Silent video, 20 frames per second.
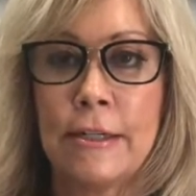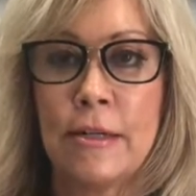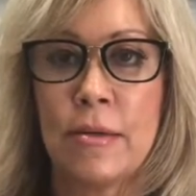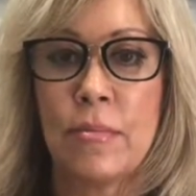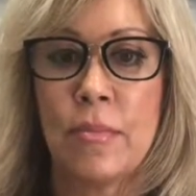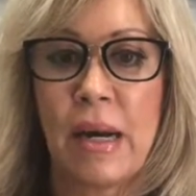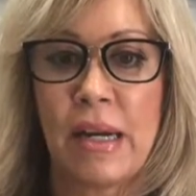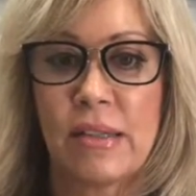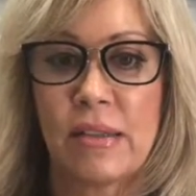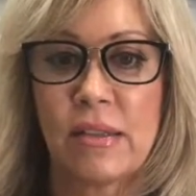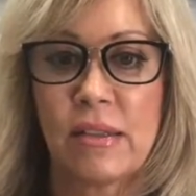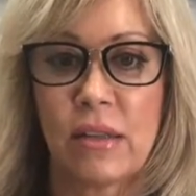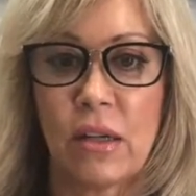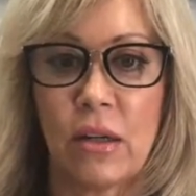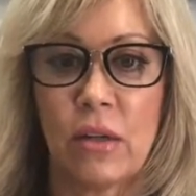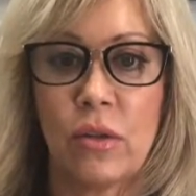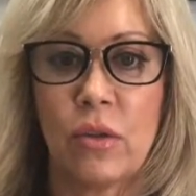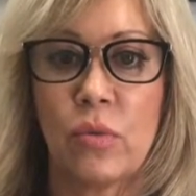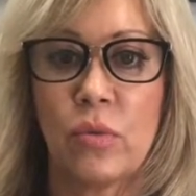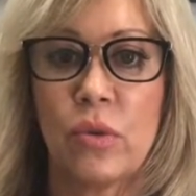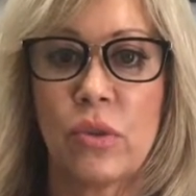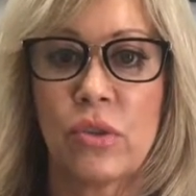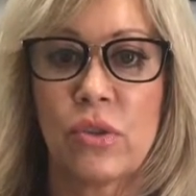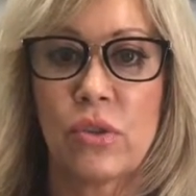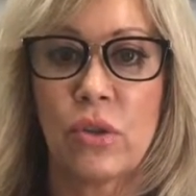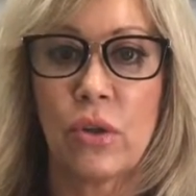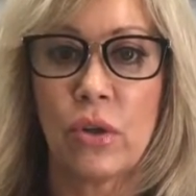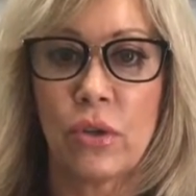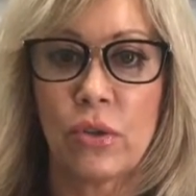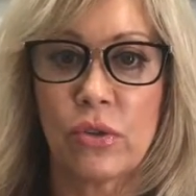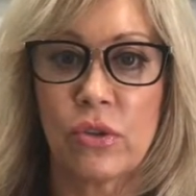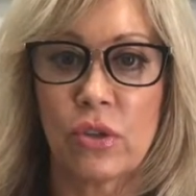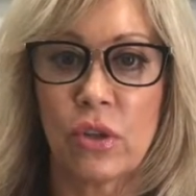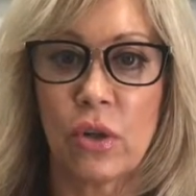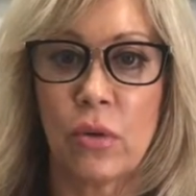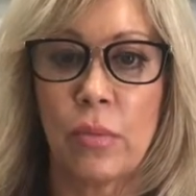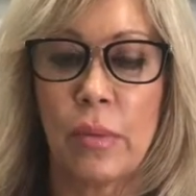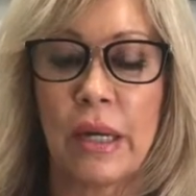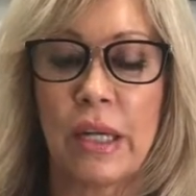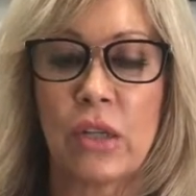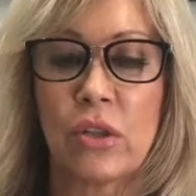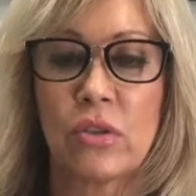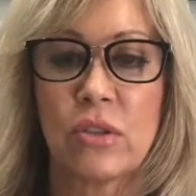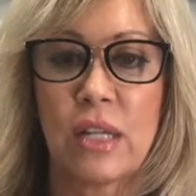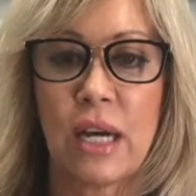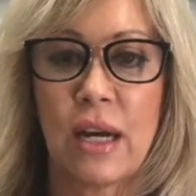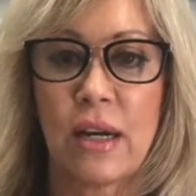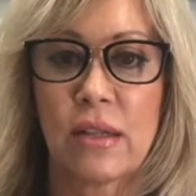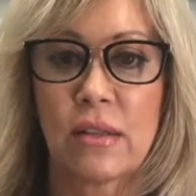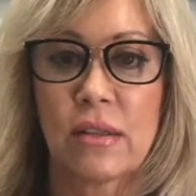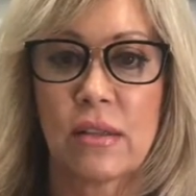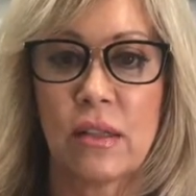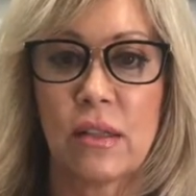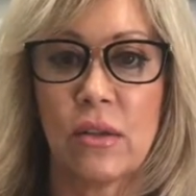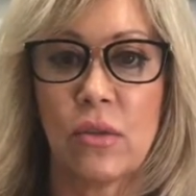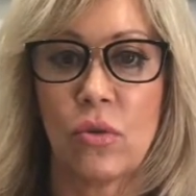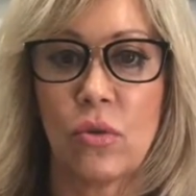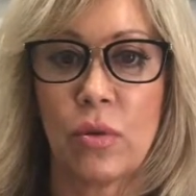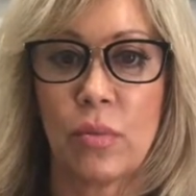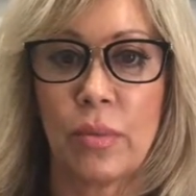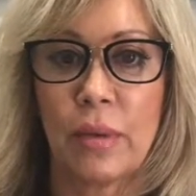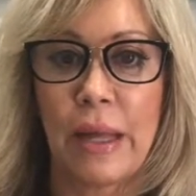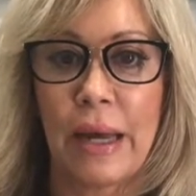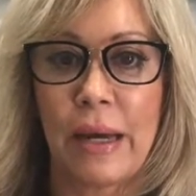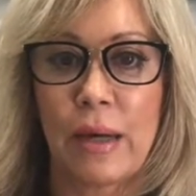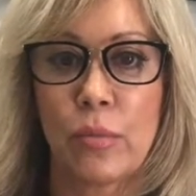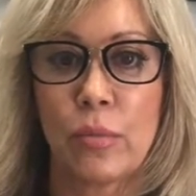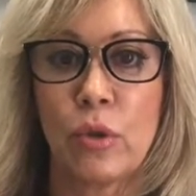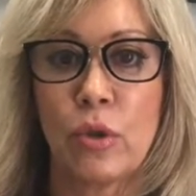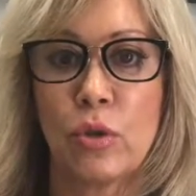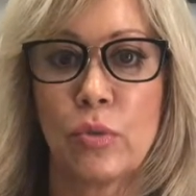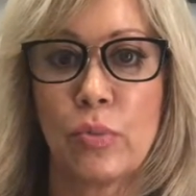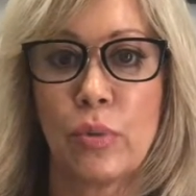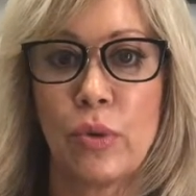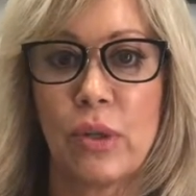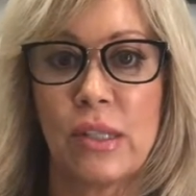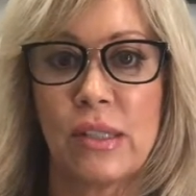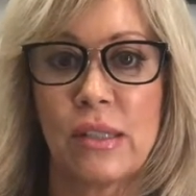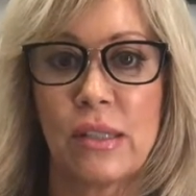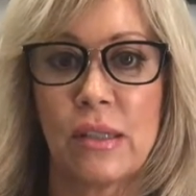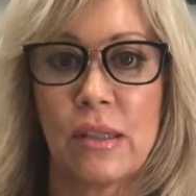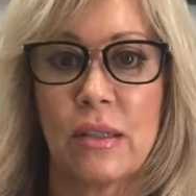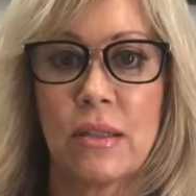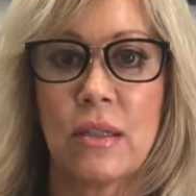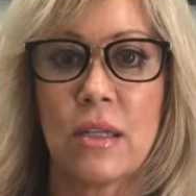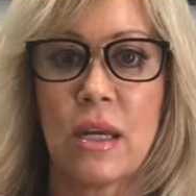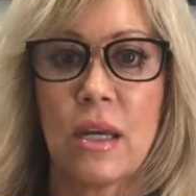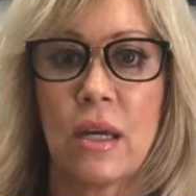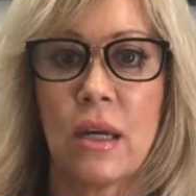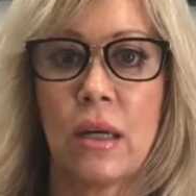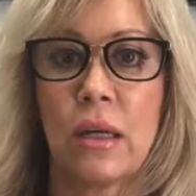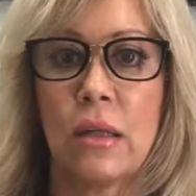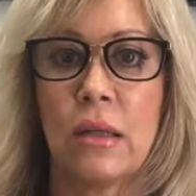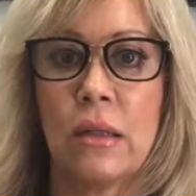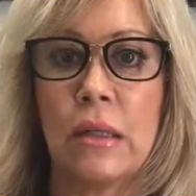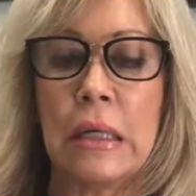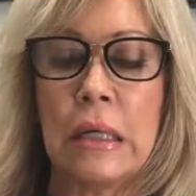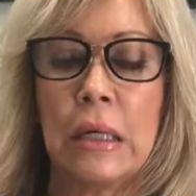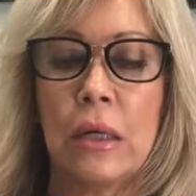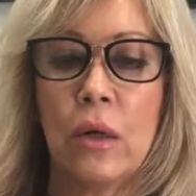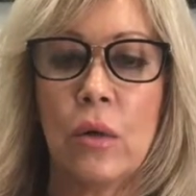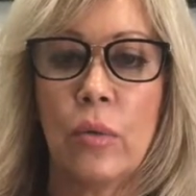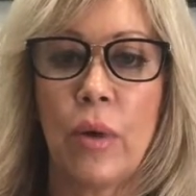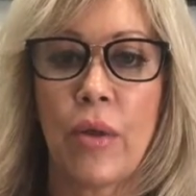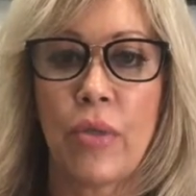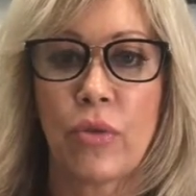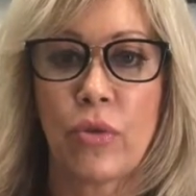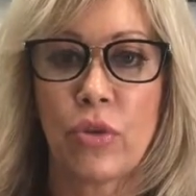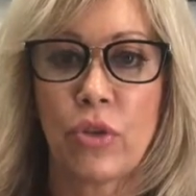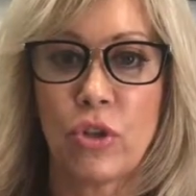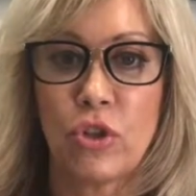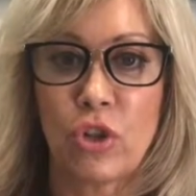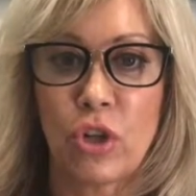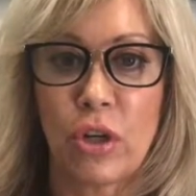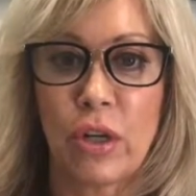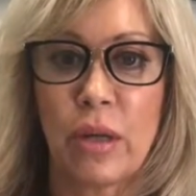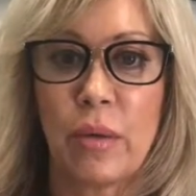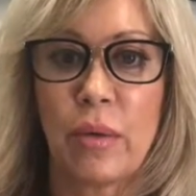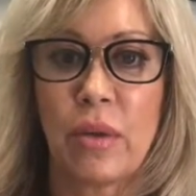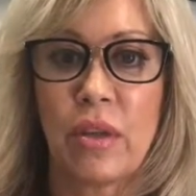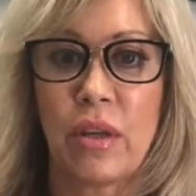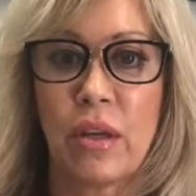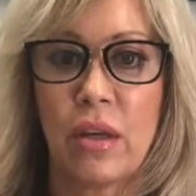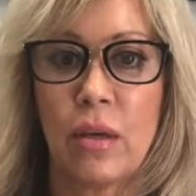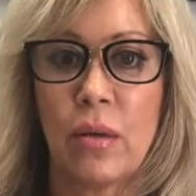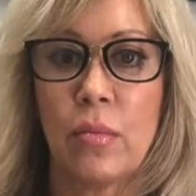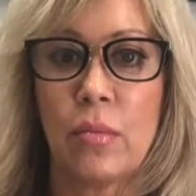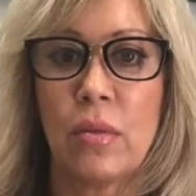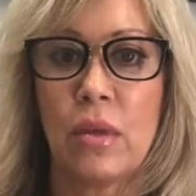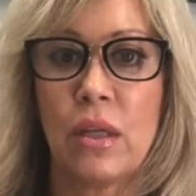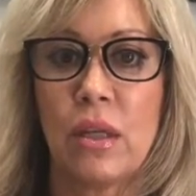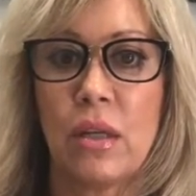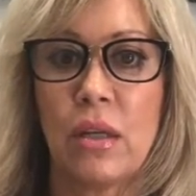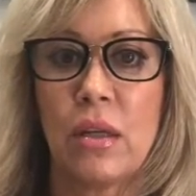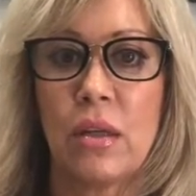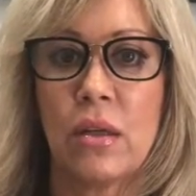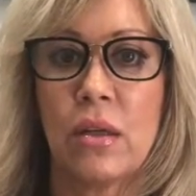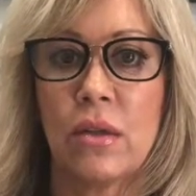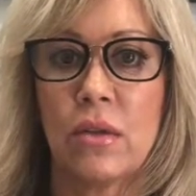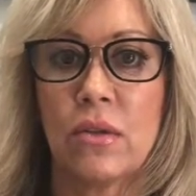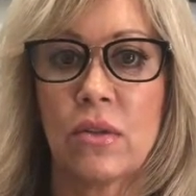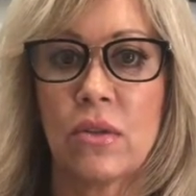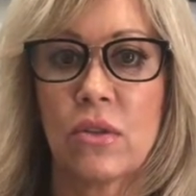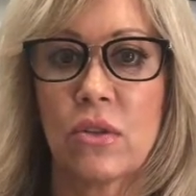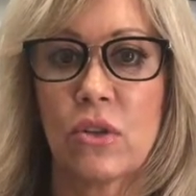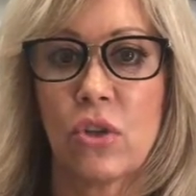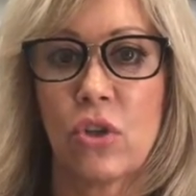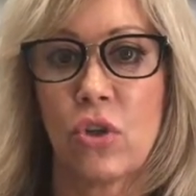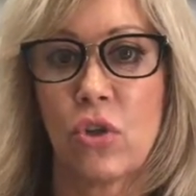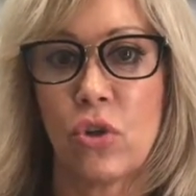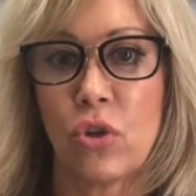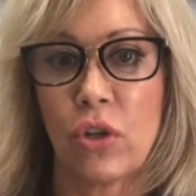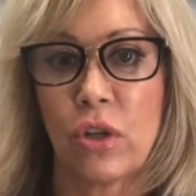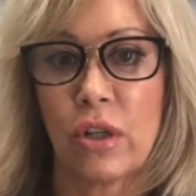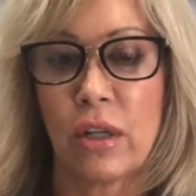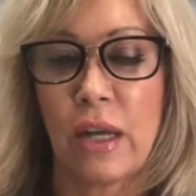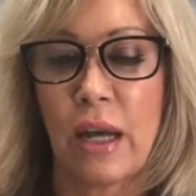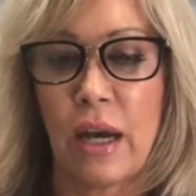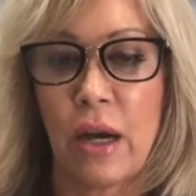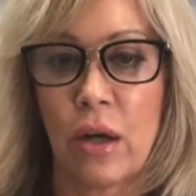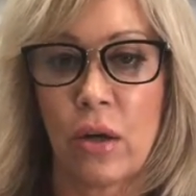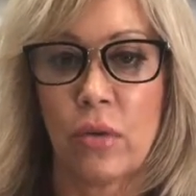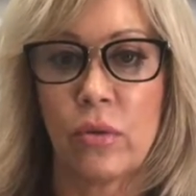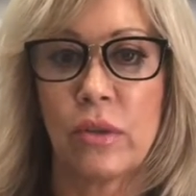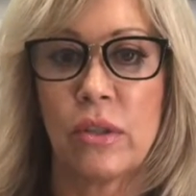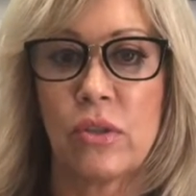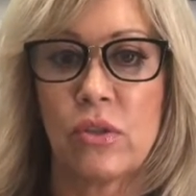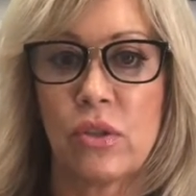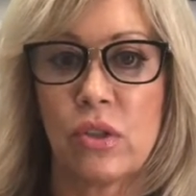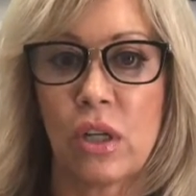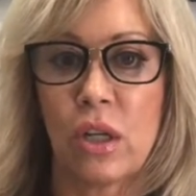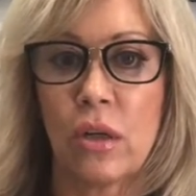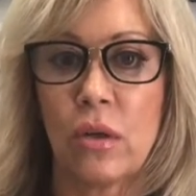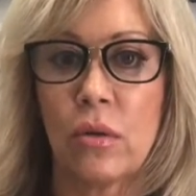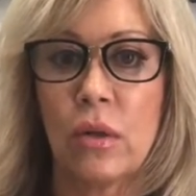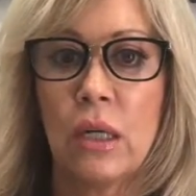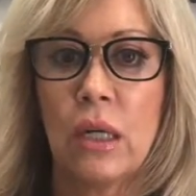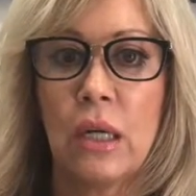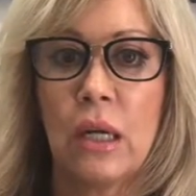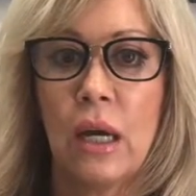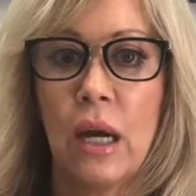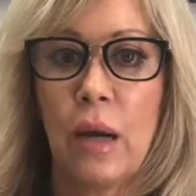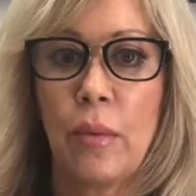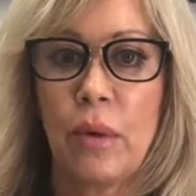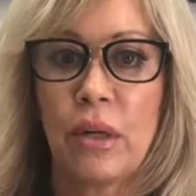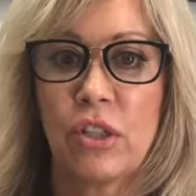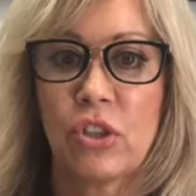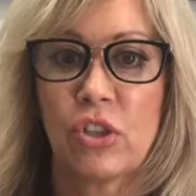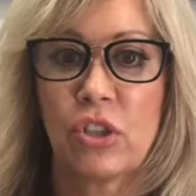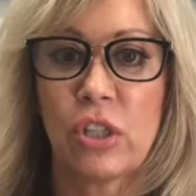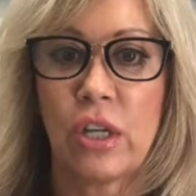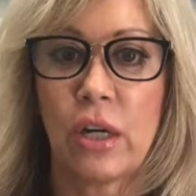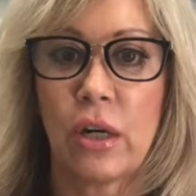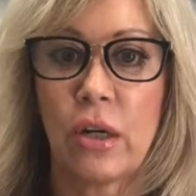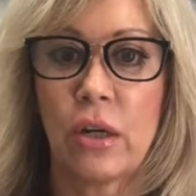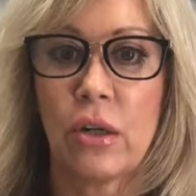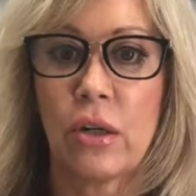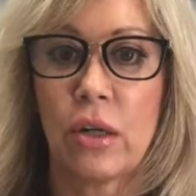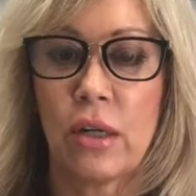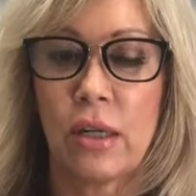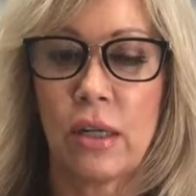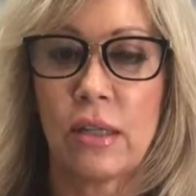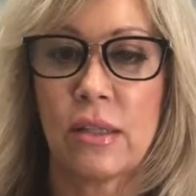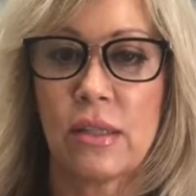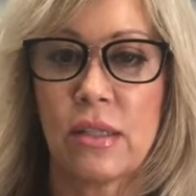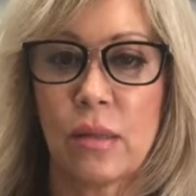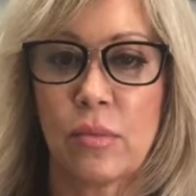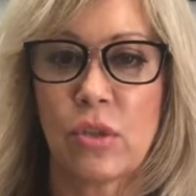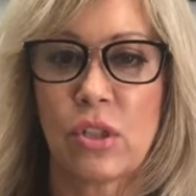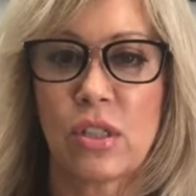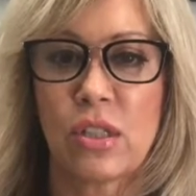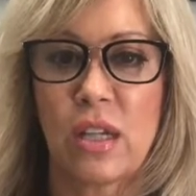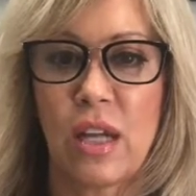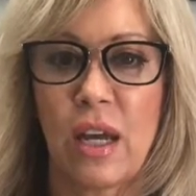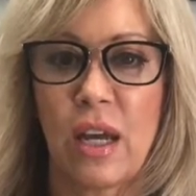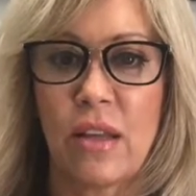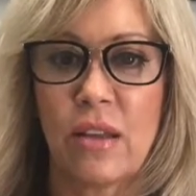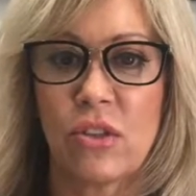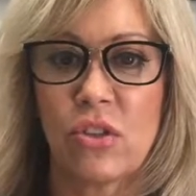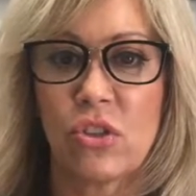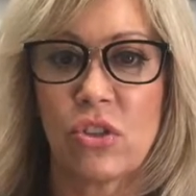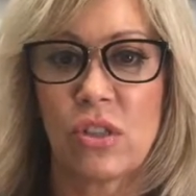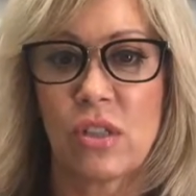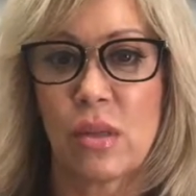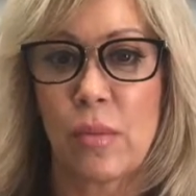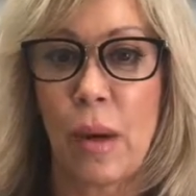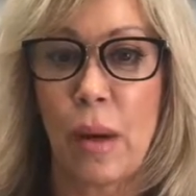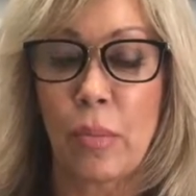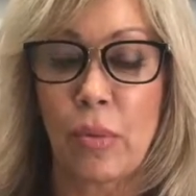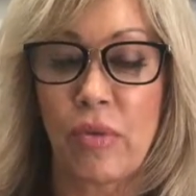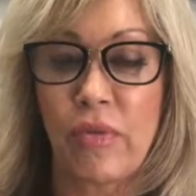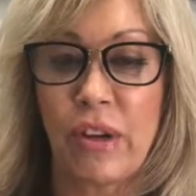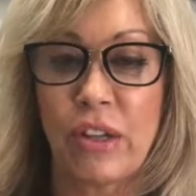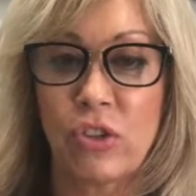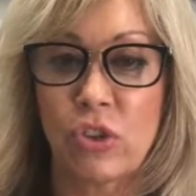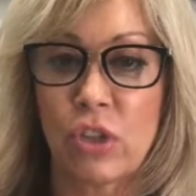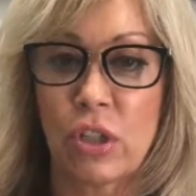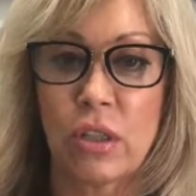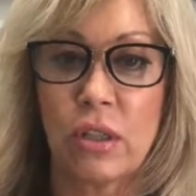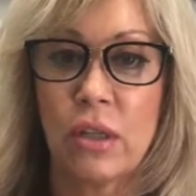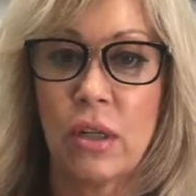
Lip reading: My son was also mycotoxin or black mold poisoned and went through the journey with him. He is cured now, and so I want to share a subject today that's just about prevention.